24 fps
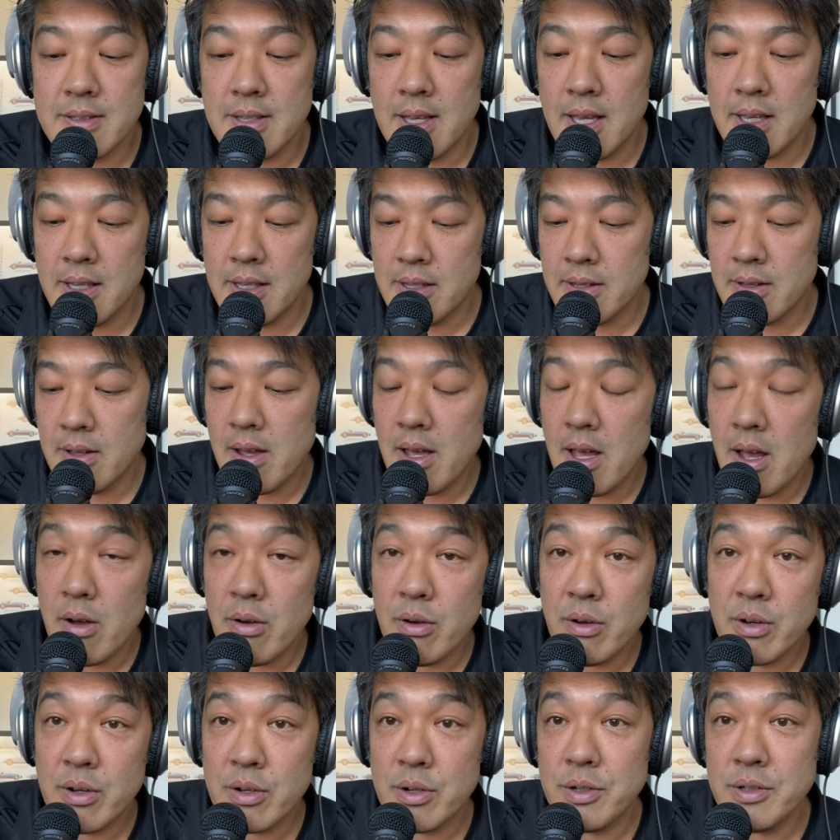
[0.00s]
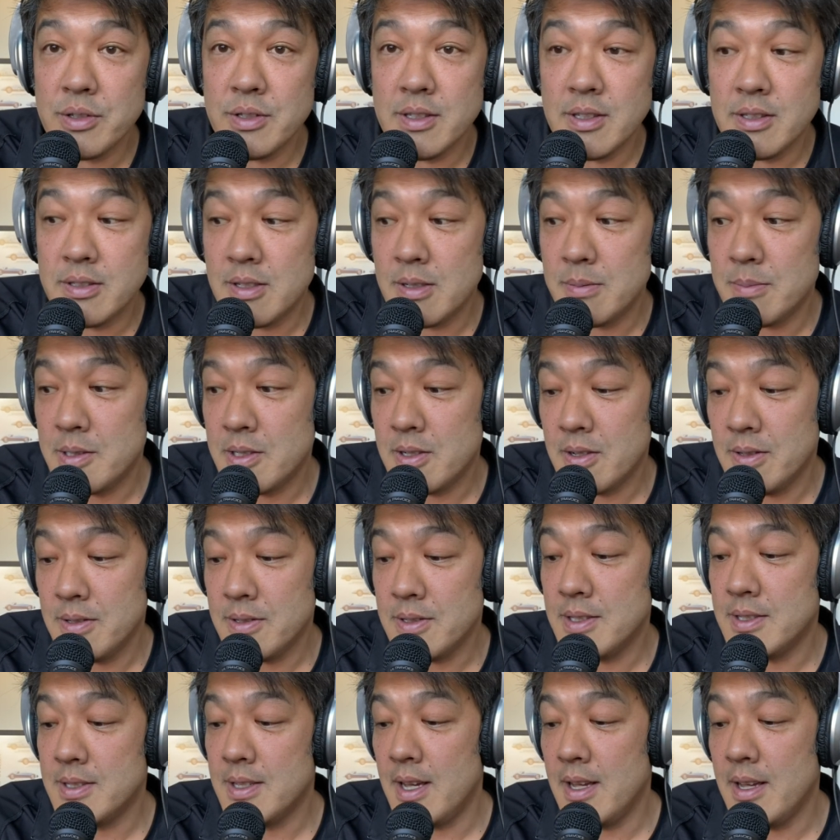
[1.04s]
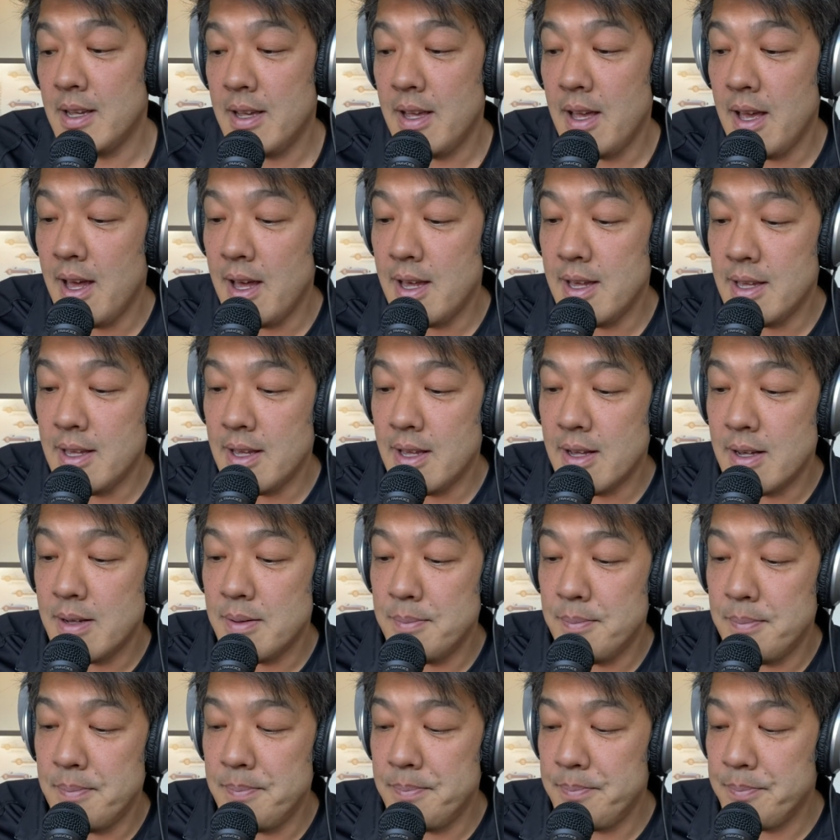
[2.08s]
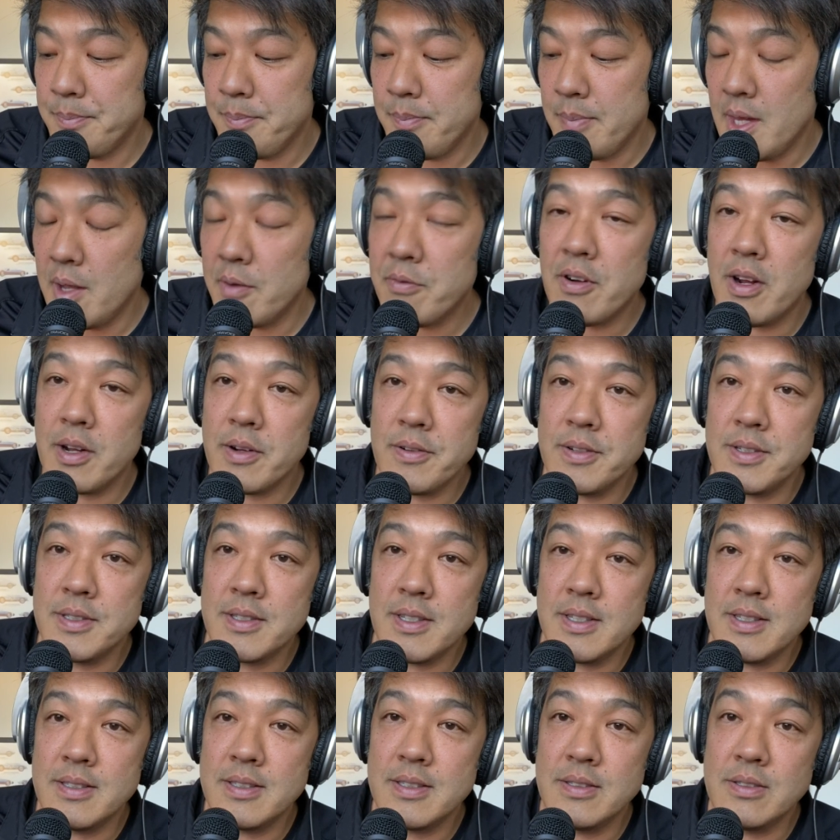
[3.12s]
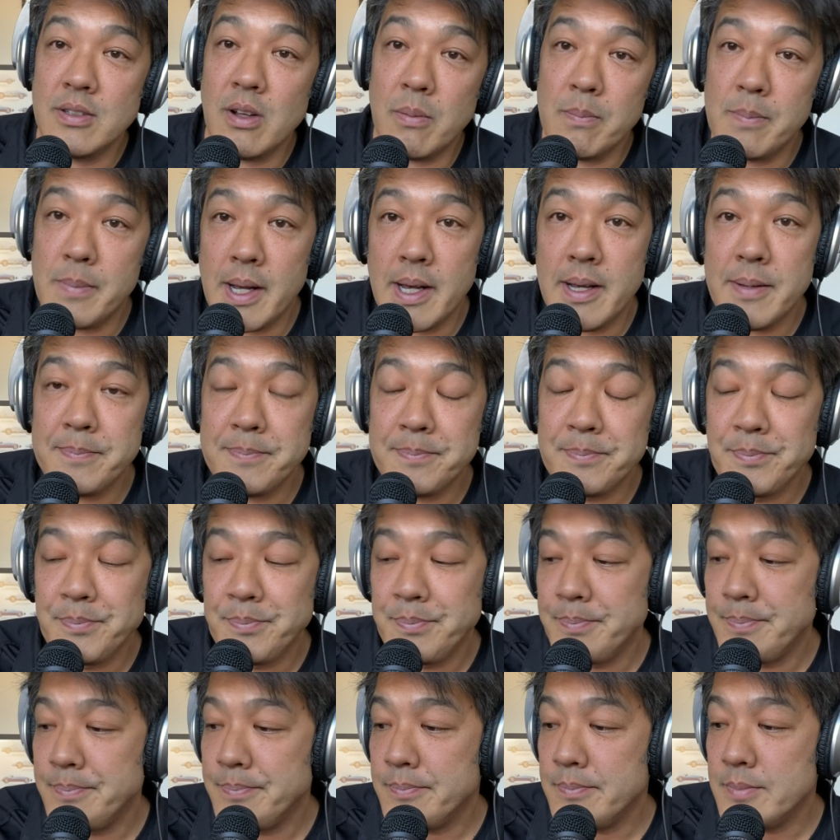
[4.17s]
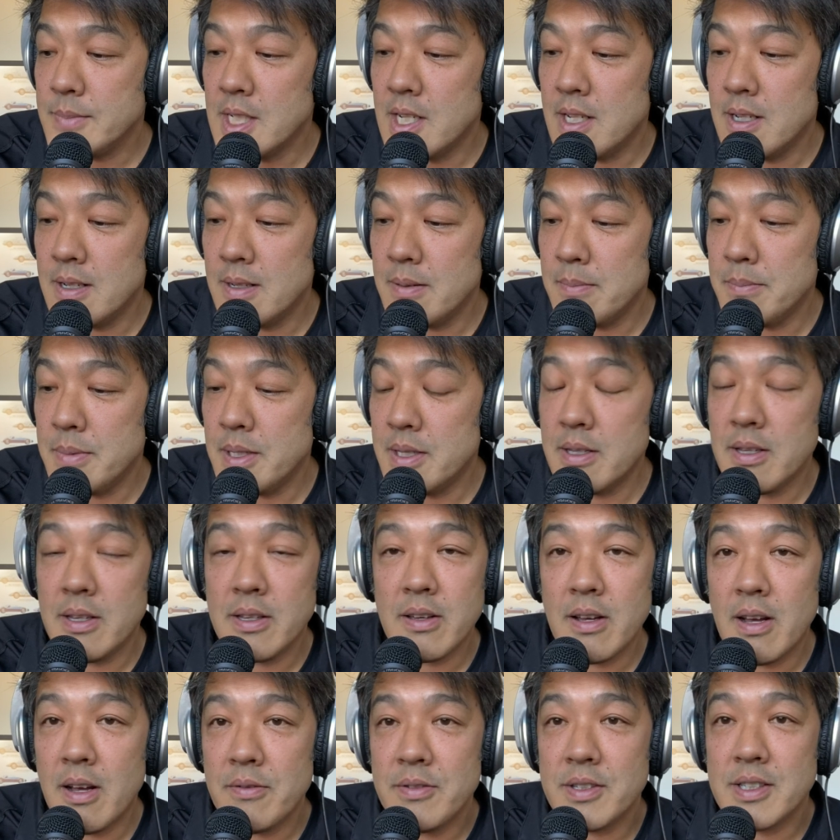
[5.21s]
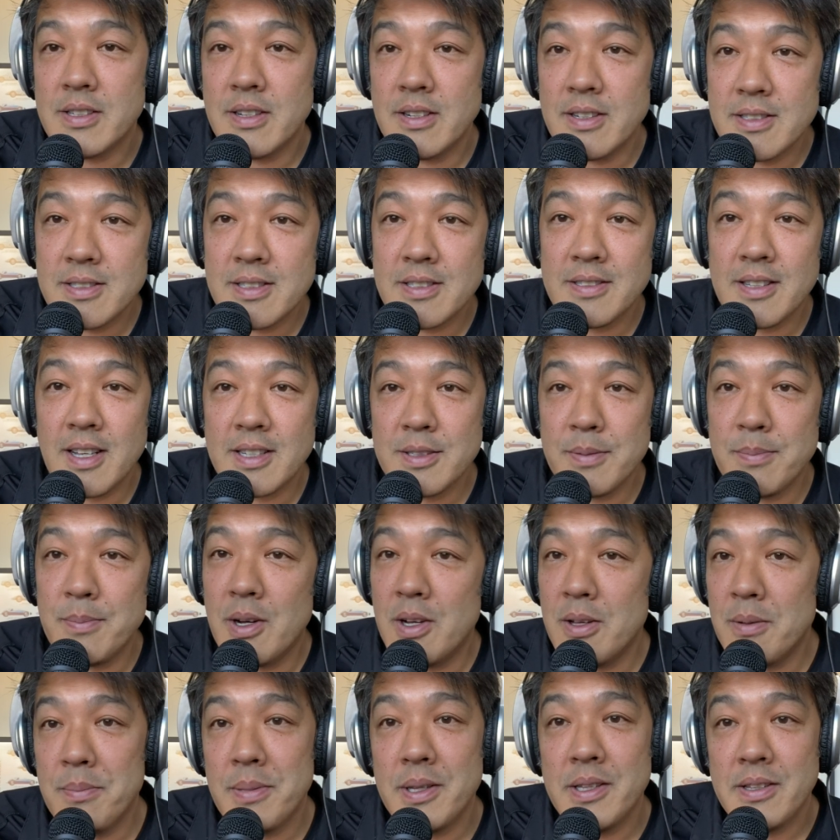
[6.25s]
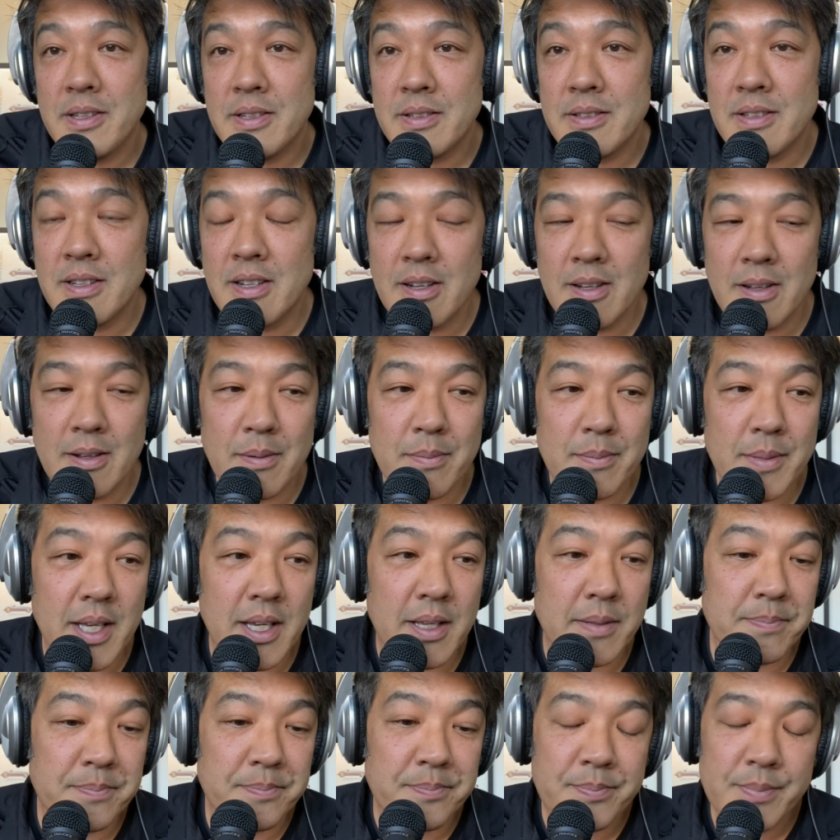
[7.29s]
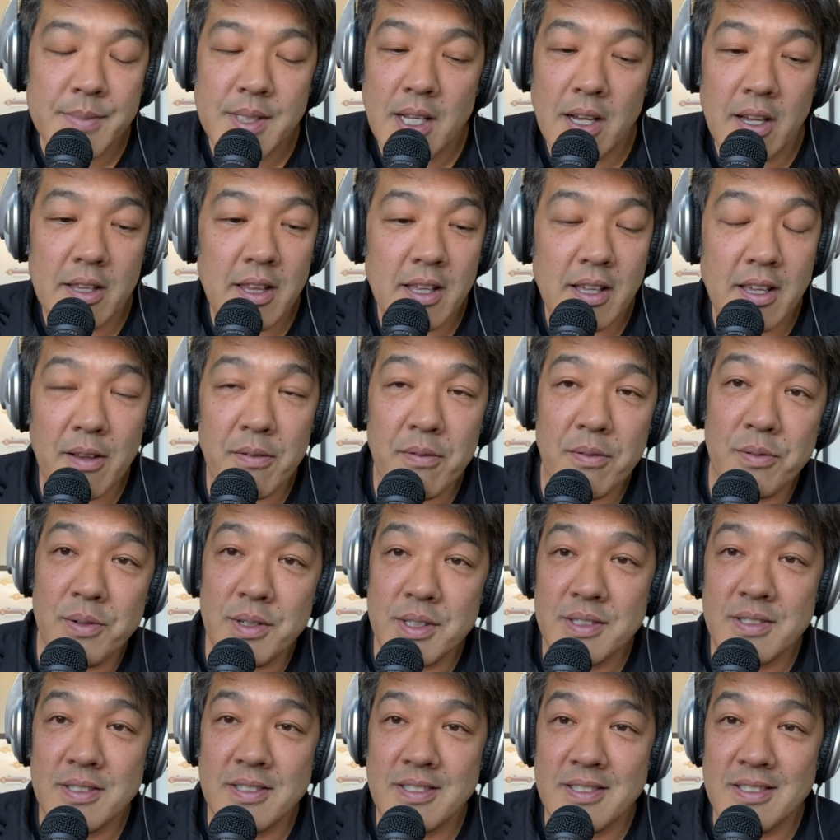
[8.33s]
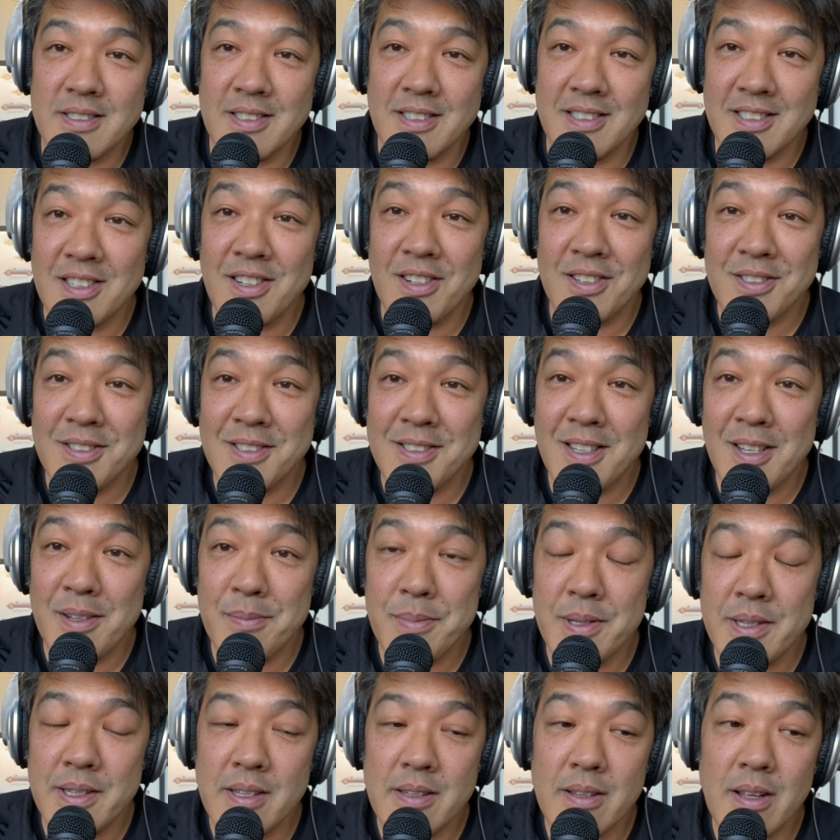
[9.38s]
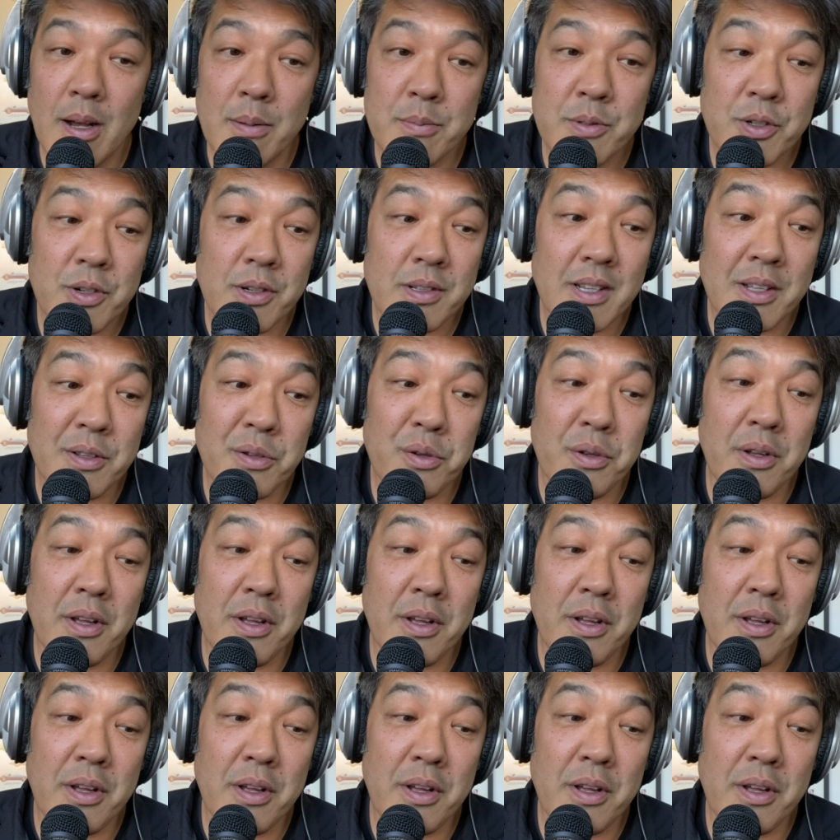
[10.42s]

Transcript: saying, you know, how could a dermatologist say a um, fragrance is not bad? Um, but there you have it, guys. That's my opinion, um, and I think everyone's entitled to their opinion. I'm trying to